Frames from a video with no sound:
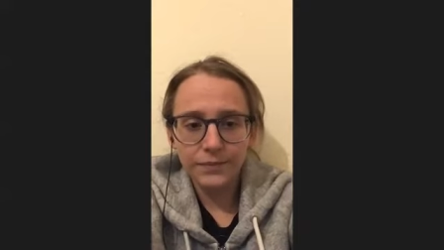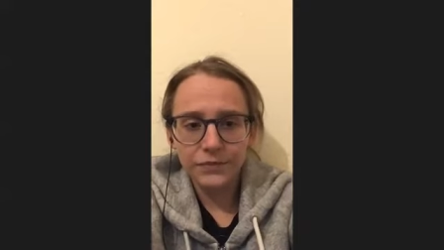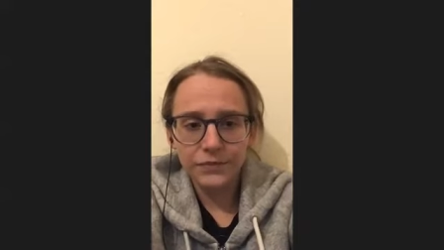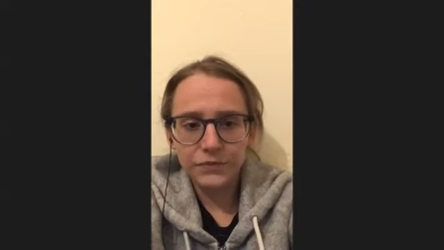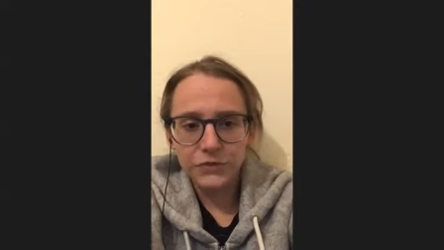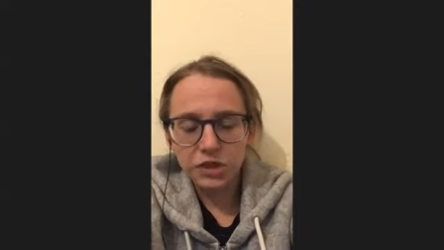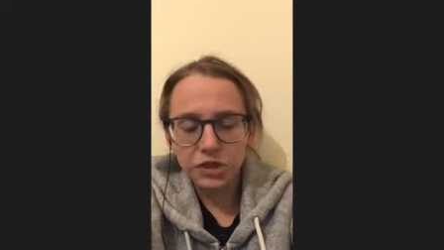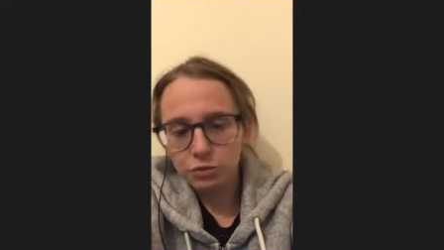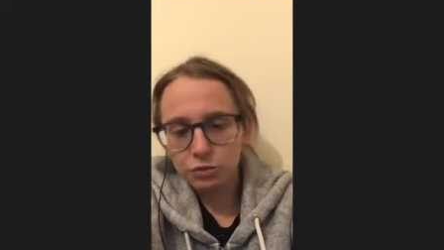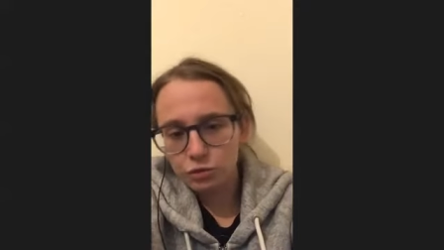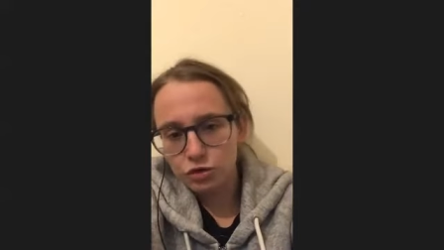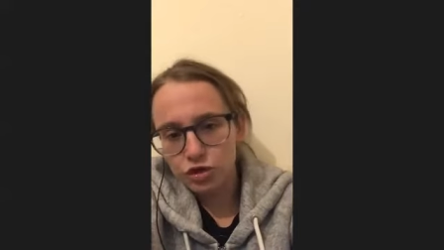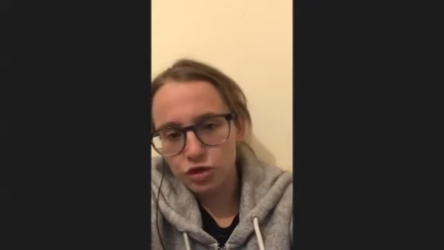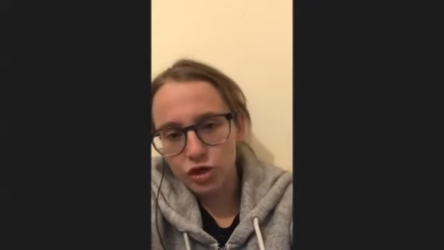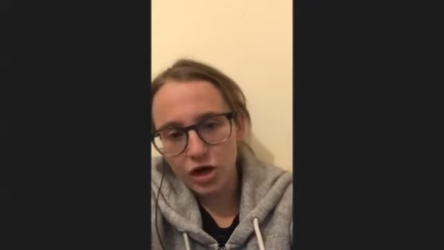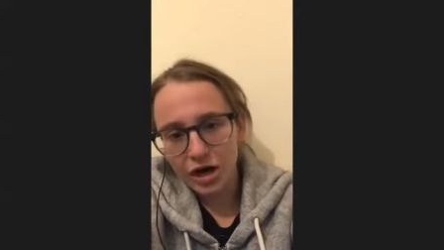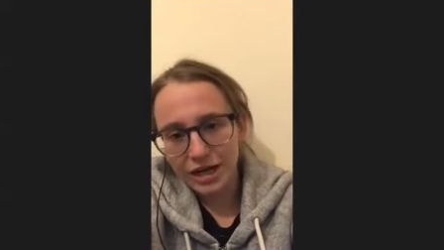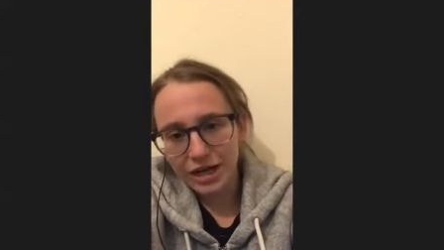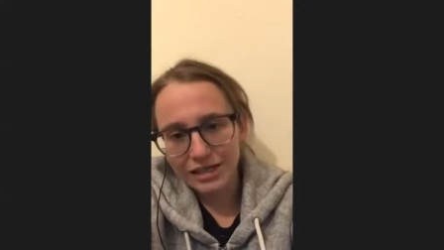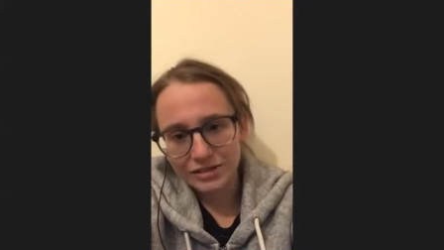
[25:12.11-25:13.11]
you will
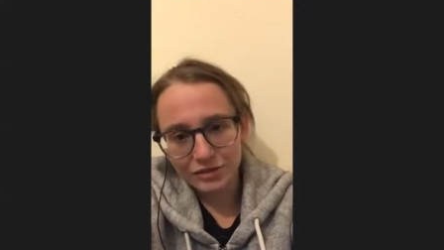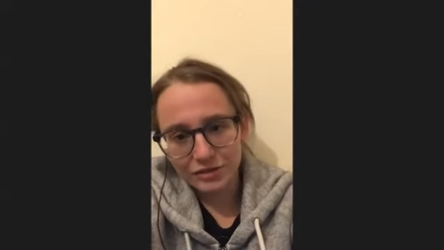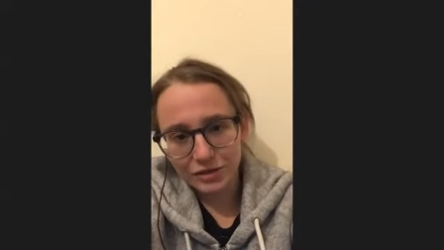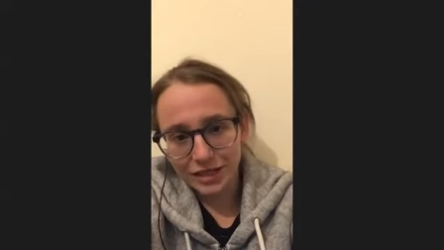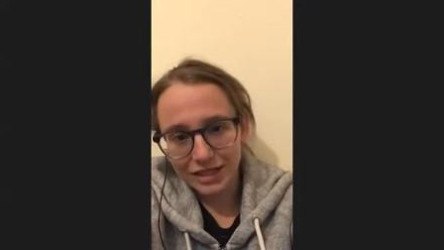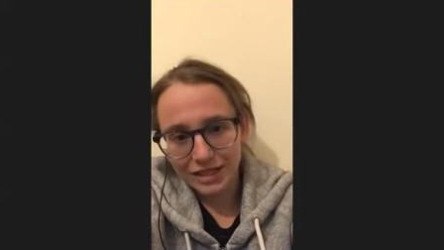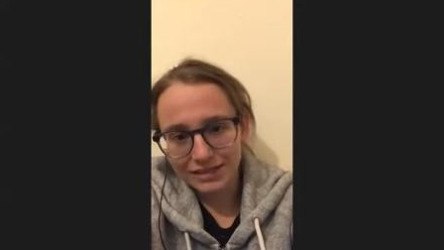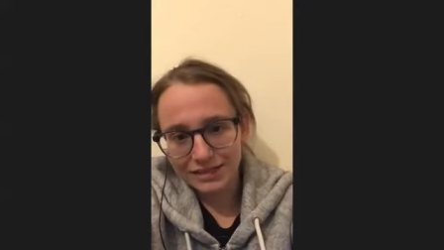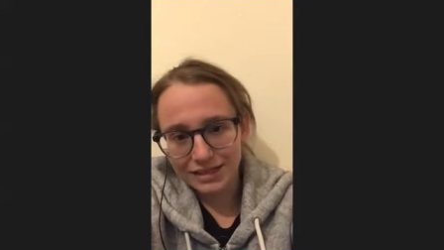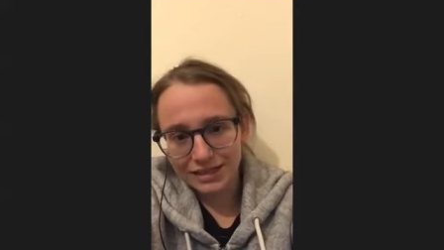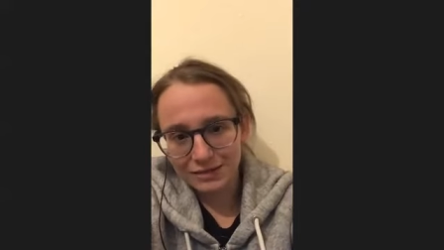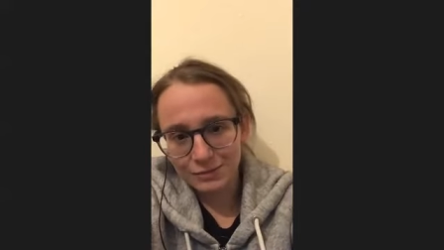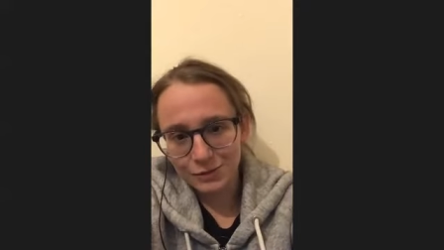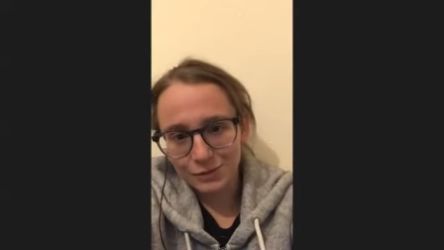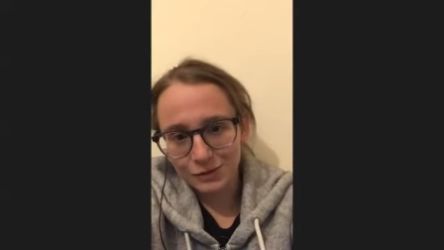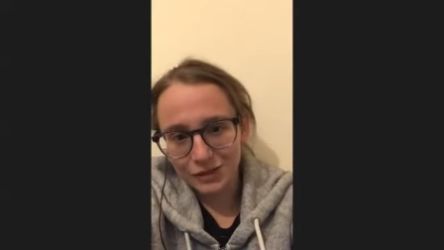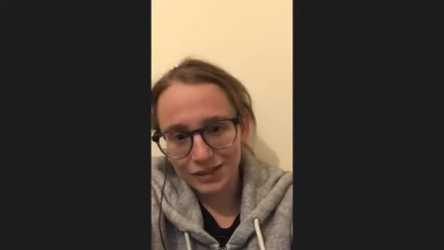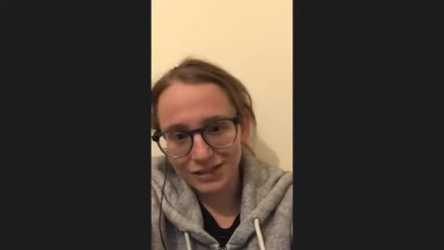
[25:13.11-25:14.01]
try until you get to that point.